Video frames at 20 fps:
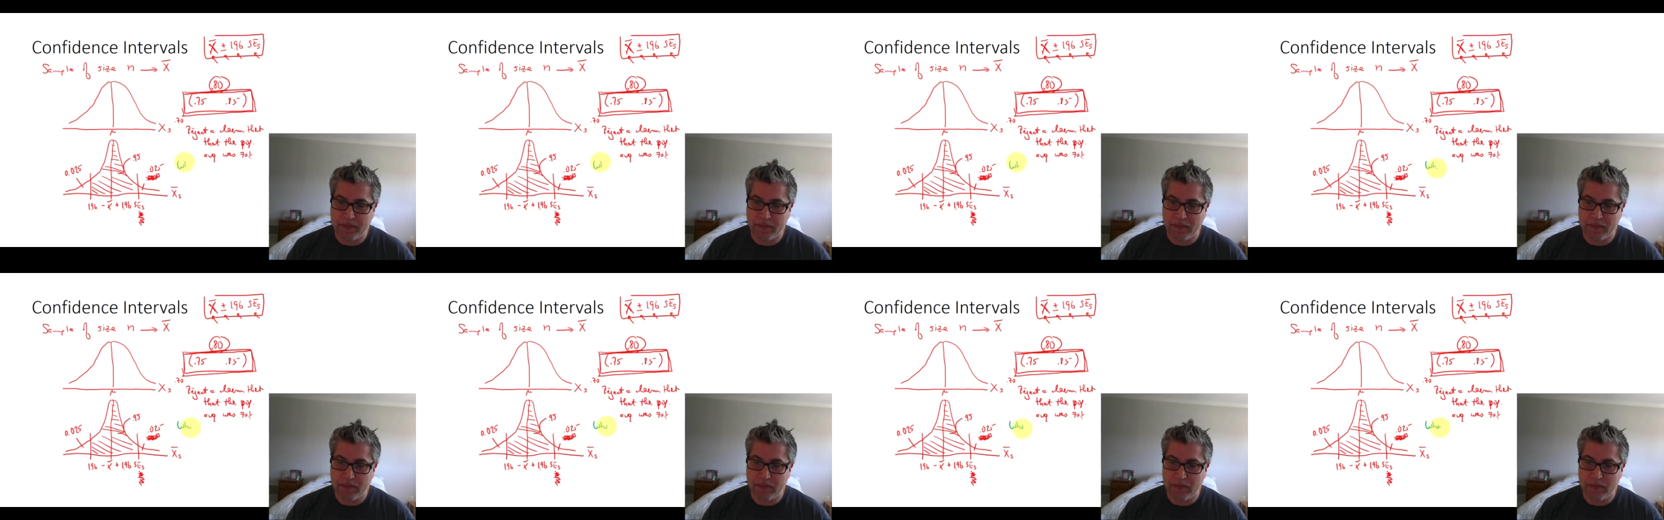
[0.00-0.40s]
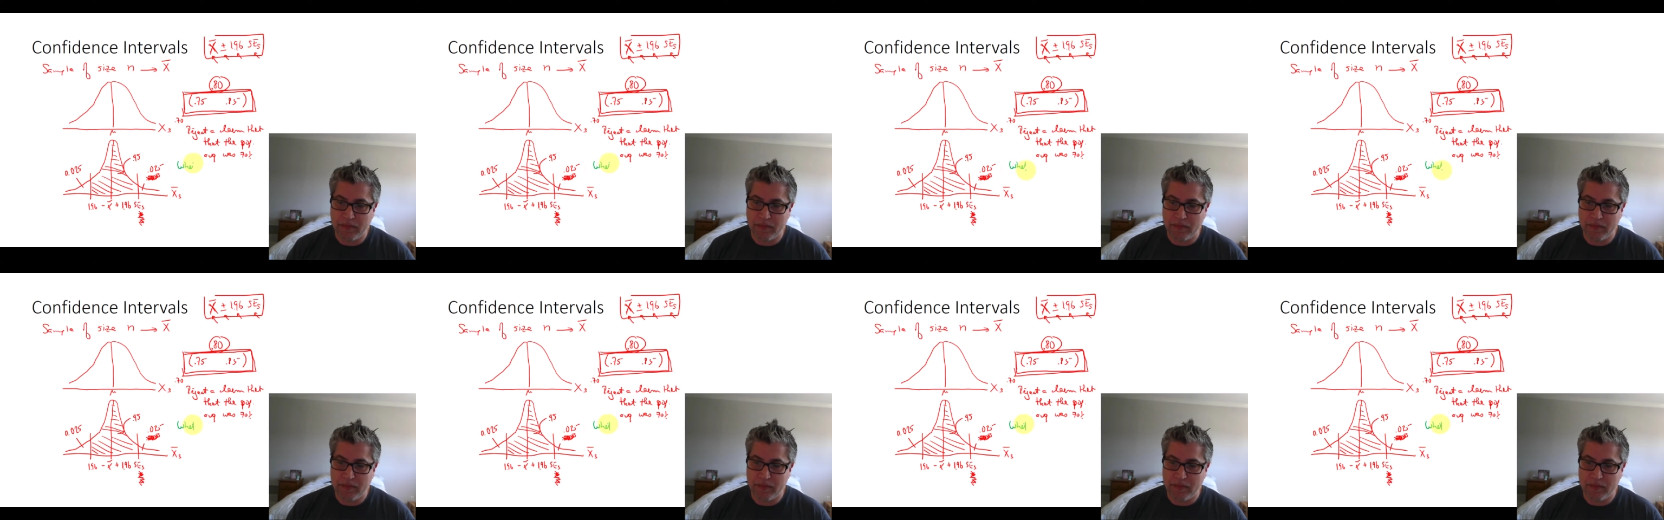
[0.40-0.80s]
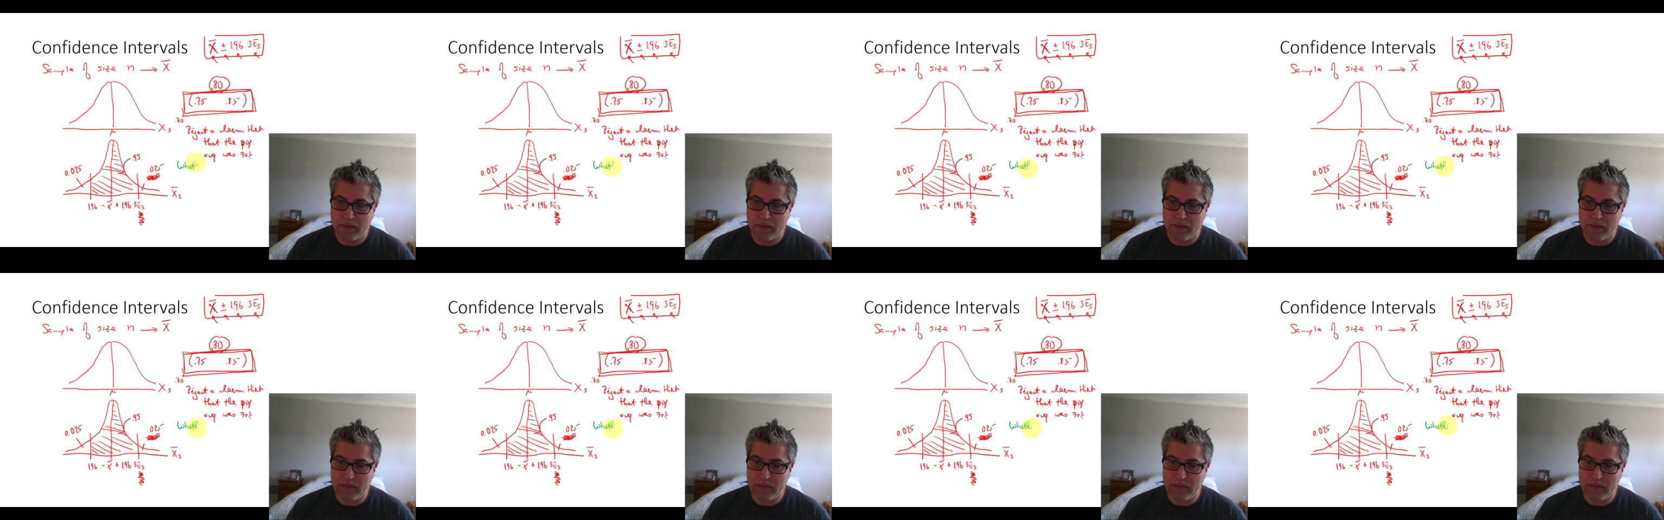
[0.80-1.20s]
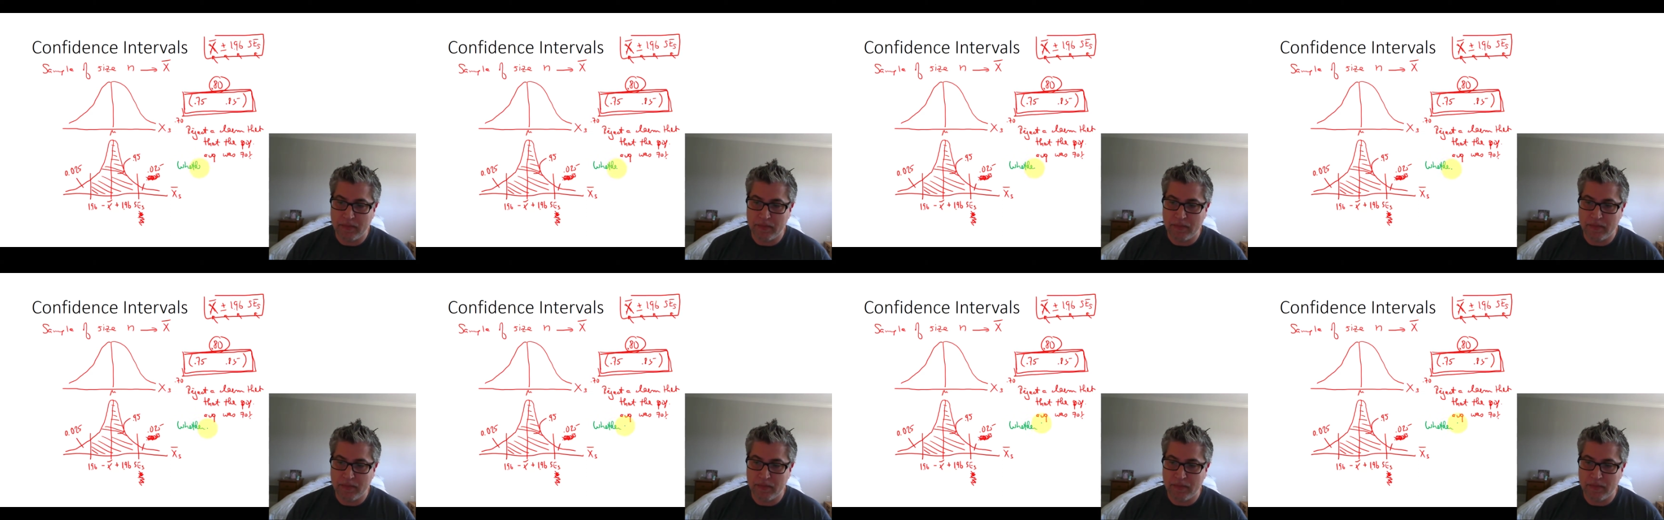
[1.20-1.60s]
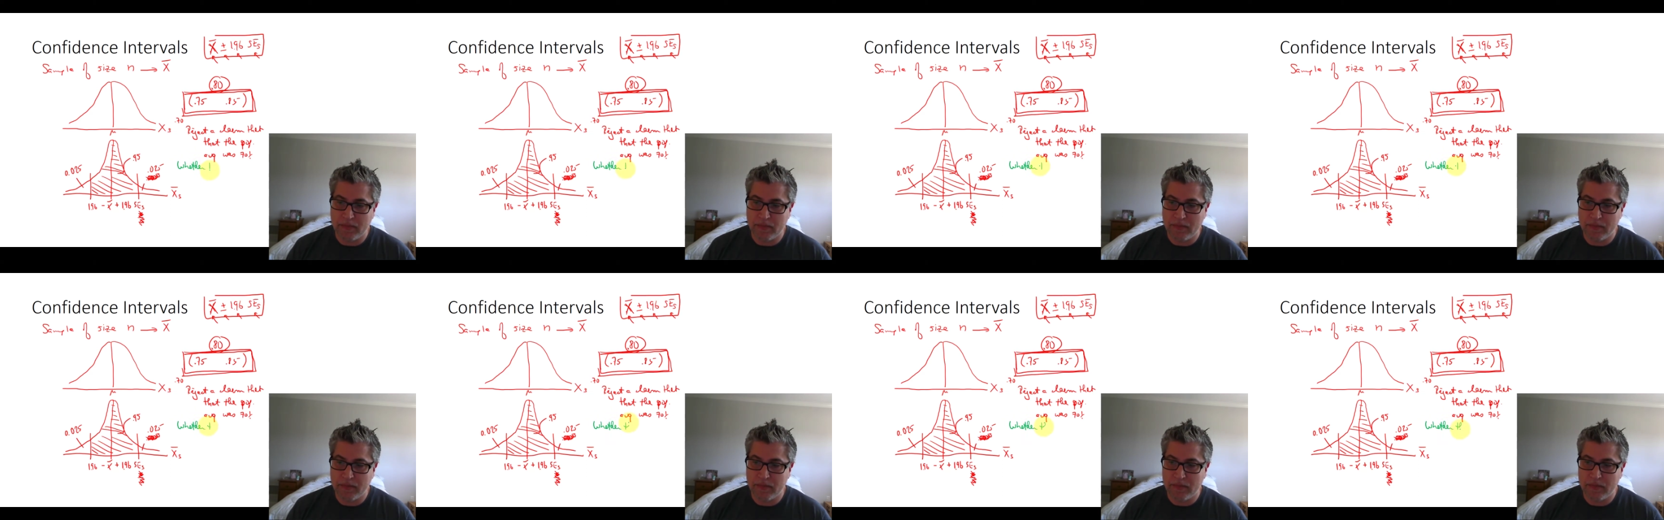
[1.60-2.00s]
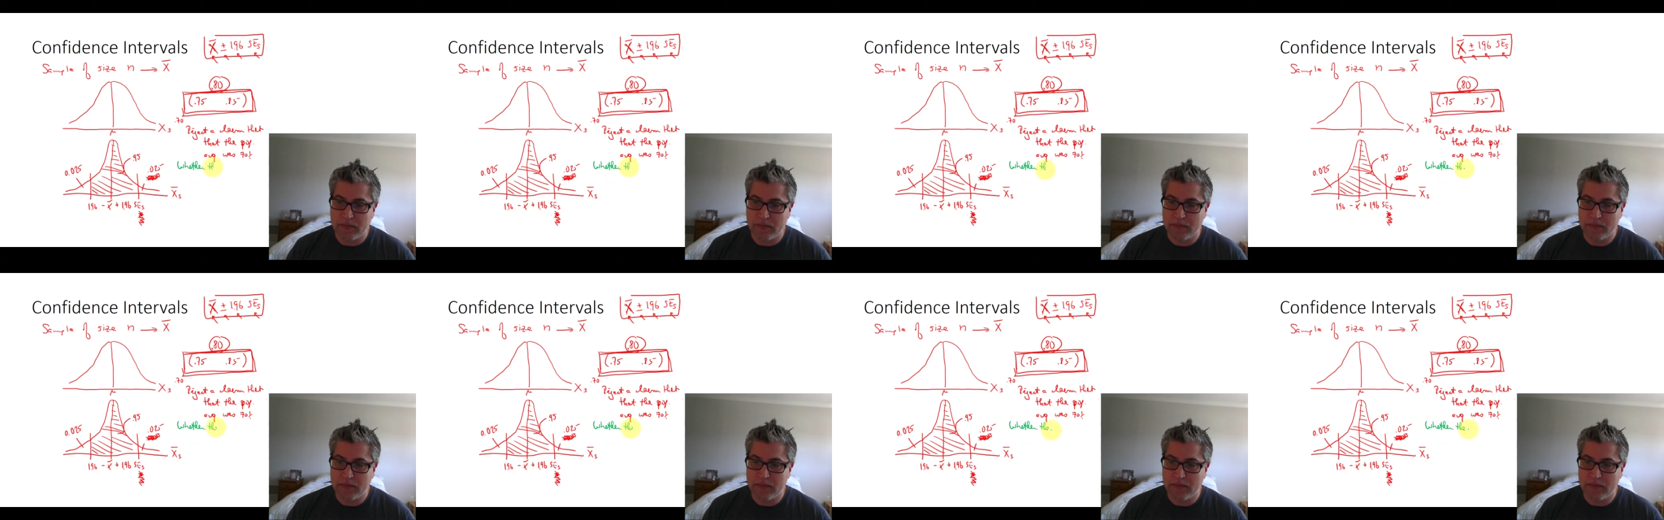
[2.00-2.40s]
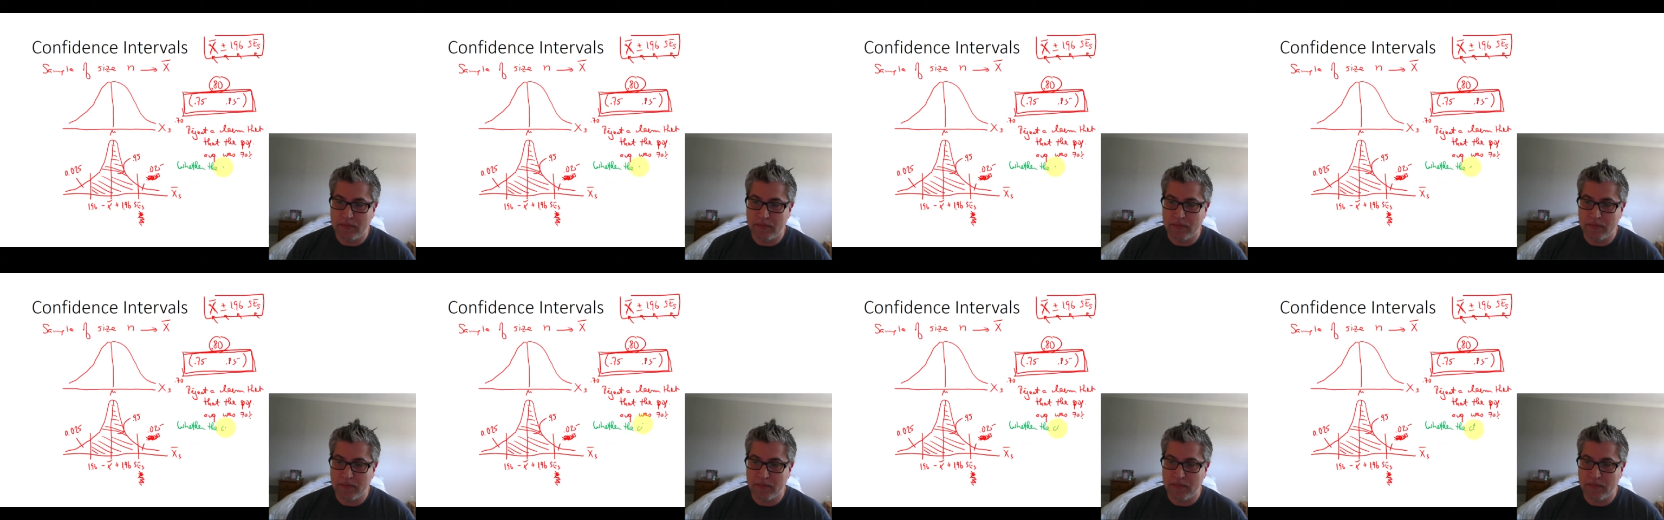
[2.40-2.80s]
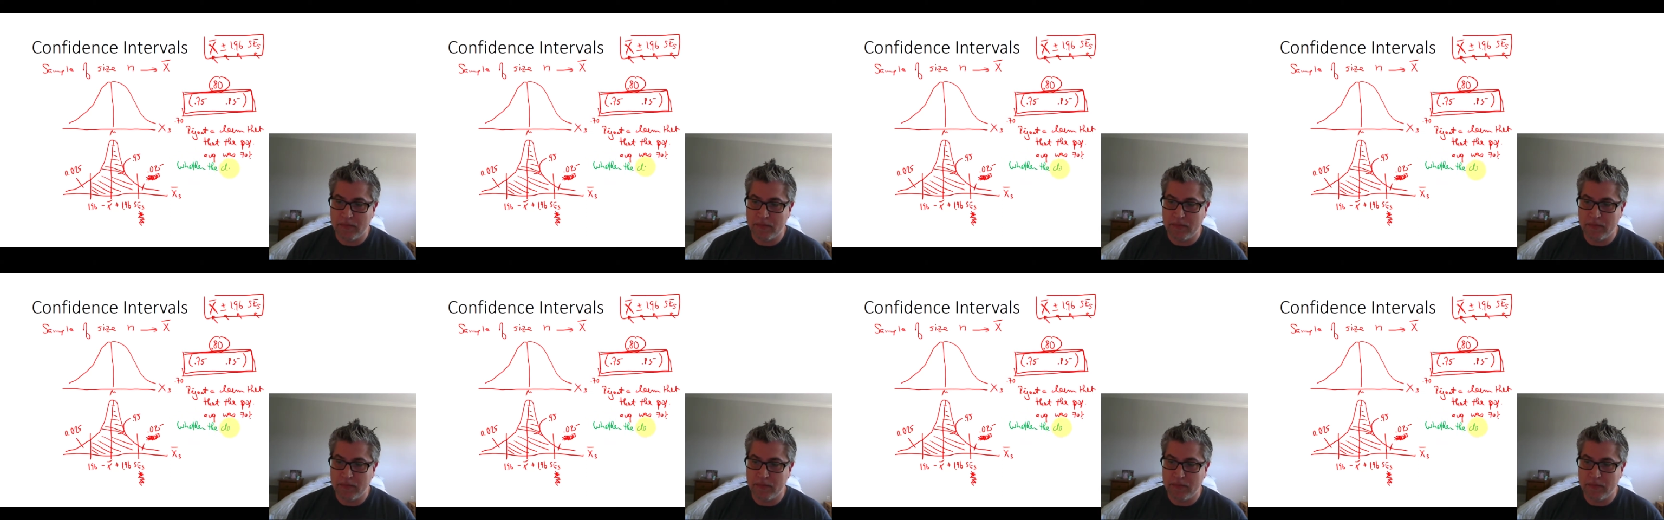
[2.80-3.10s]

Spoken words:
No one is speaking in this clip.